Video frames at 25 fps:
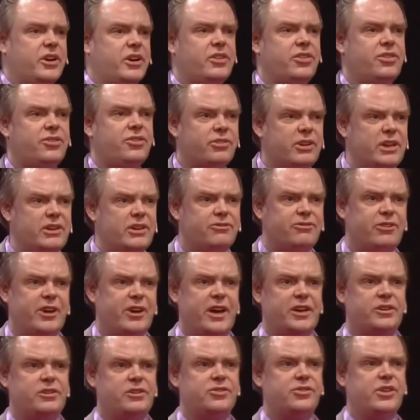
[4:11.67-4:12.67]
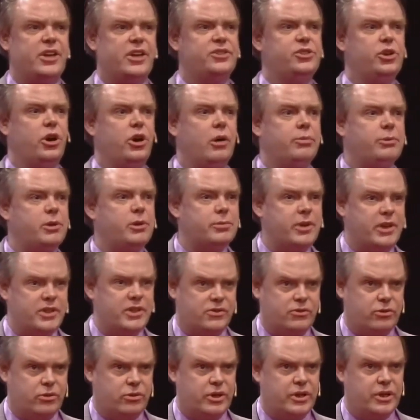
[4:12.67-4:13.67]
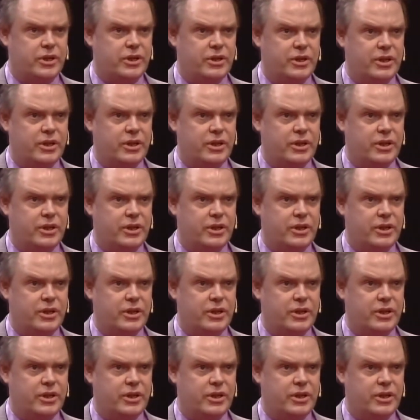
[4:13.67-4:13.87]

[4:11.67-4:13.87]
are 3 factors that you optimize for: